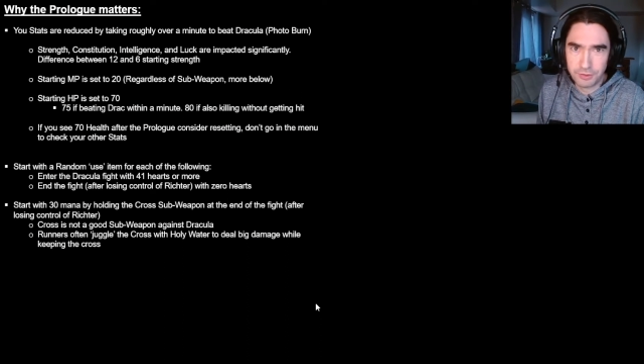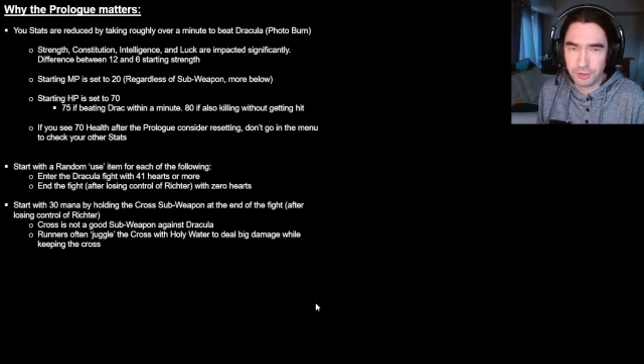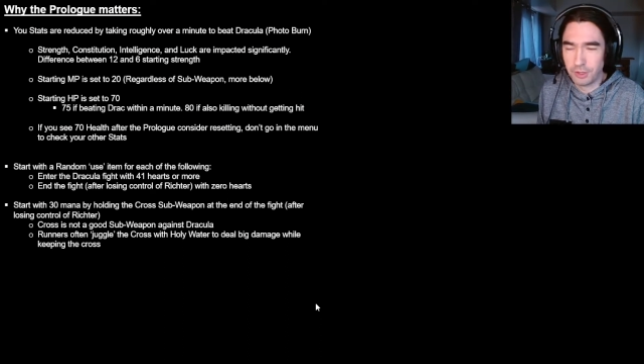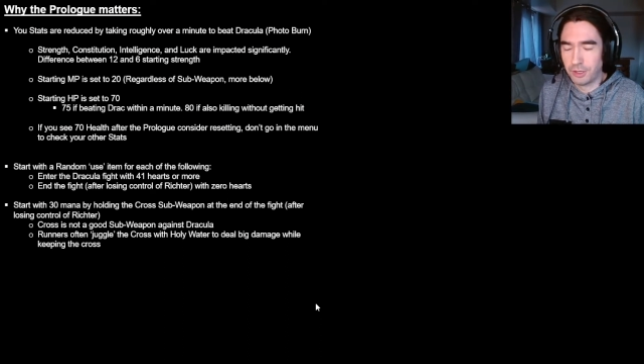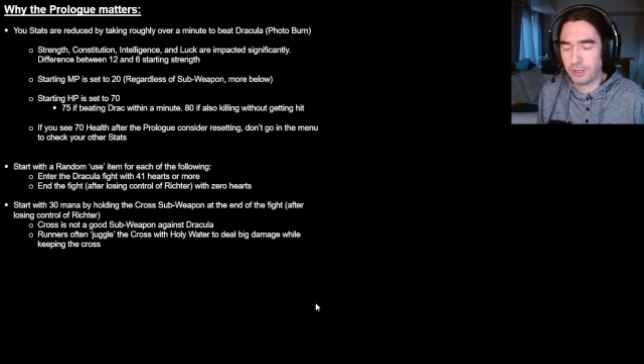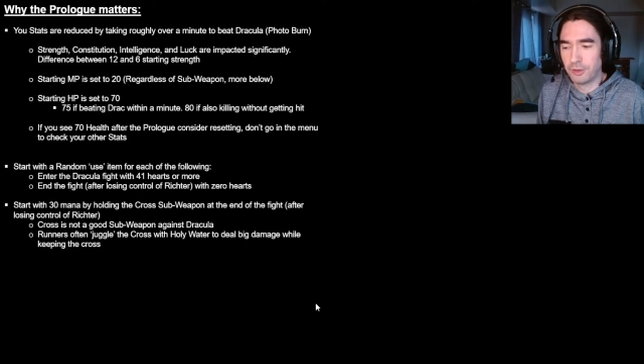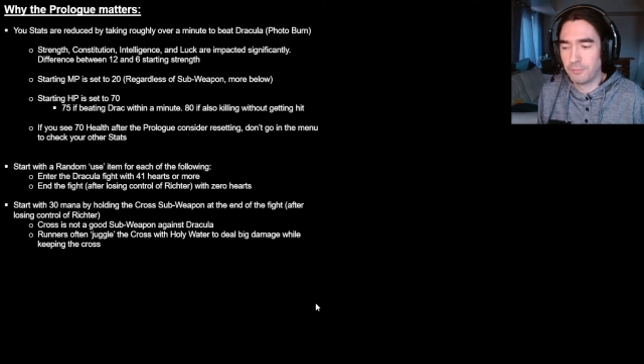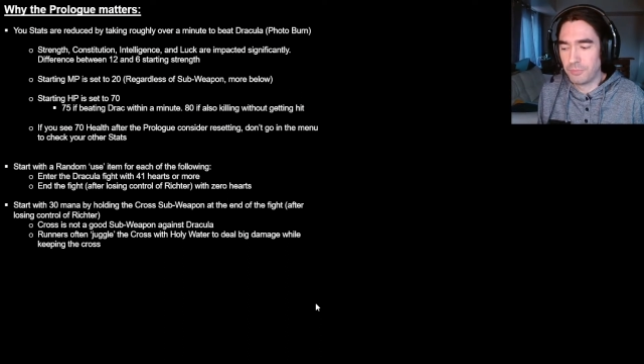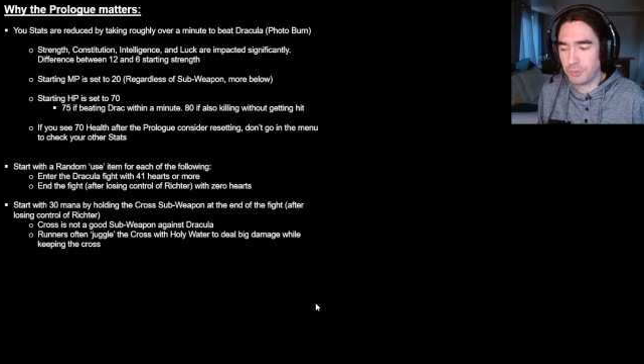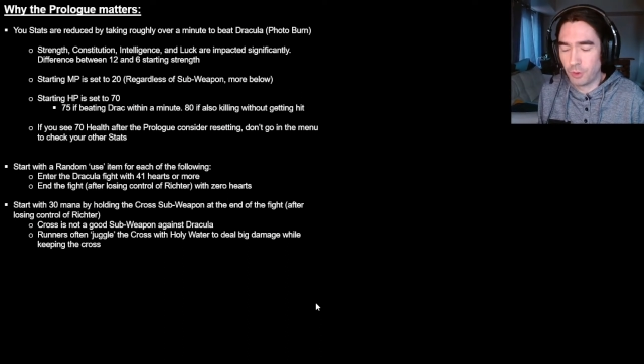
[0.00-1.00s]
The
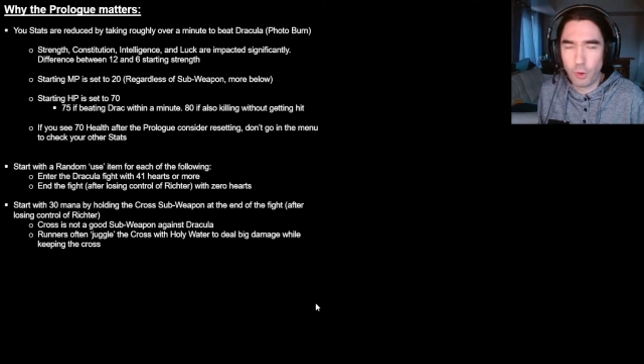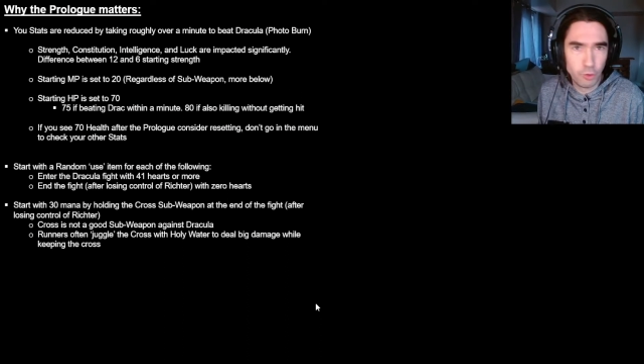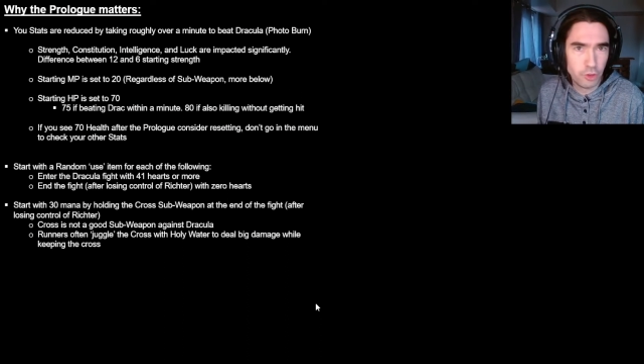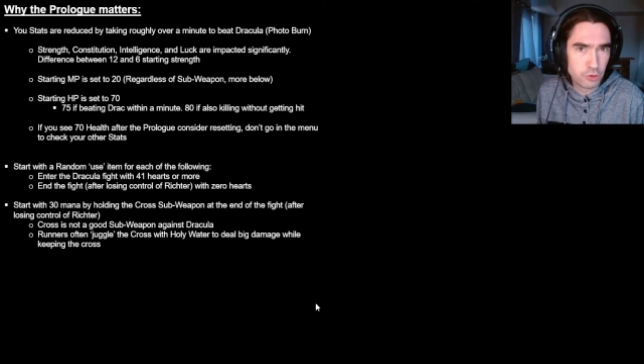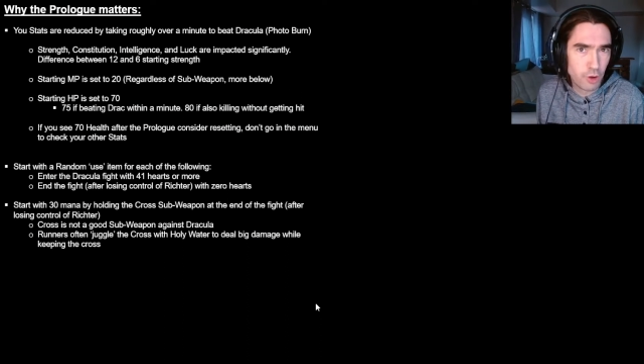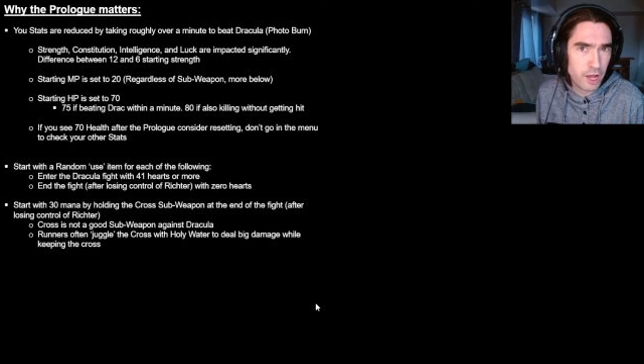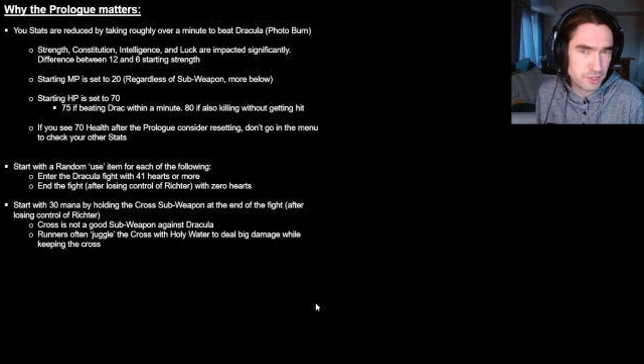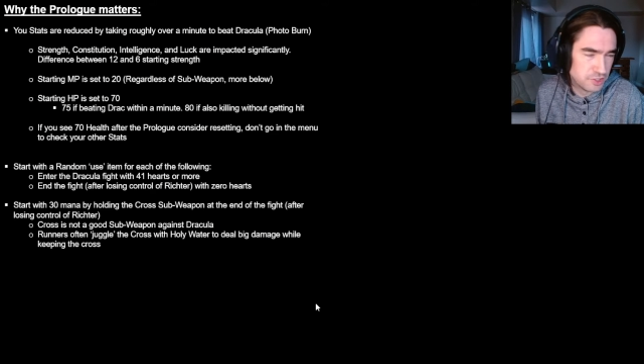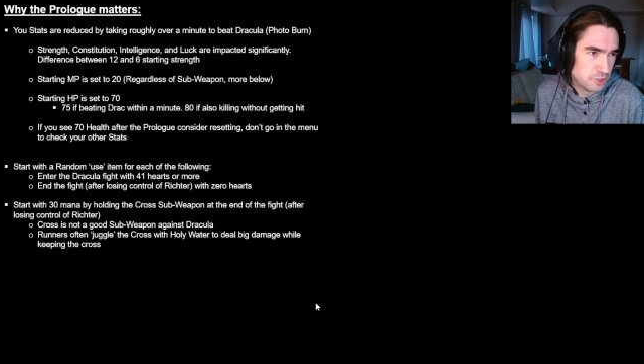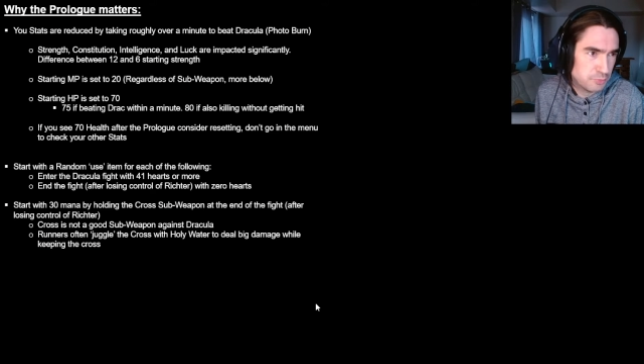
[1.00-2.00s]
holy
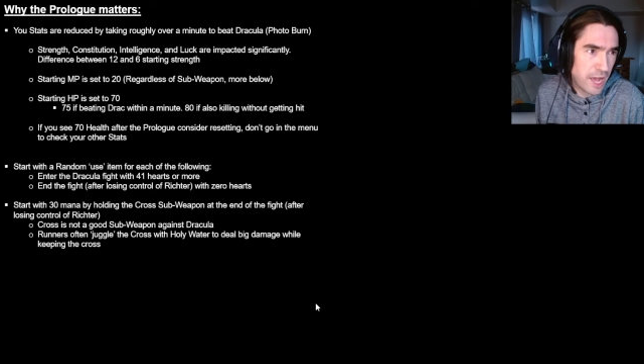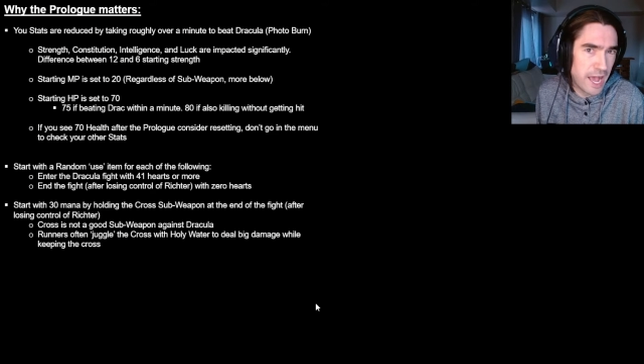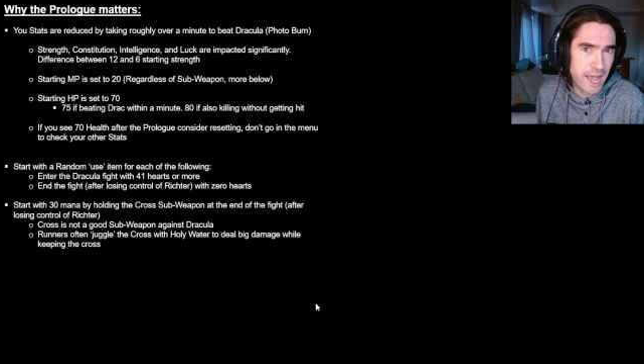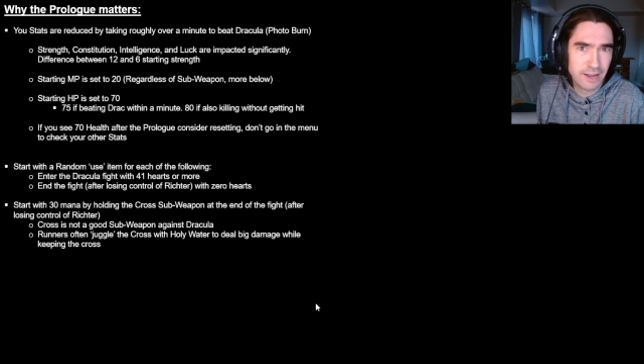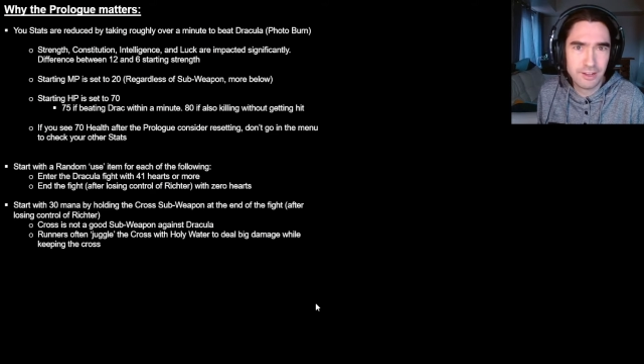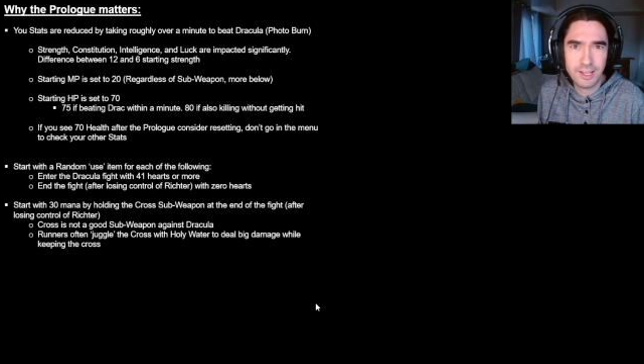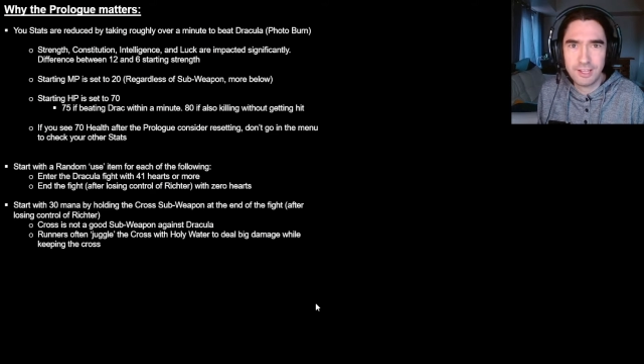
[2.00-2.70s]
cross is bad.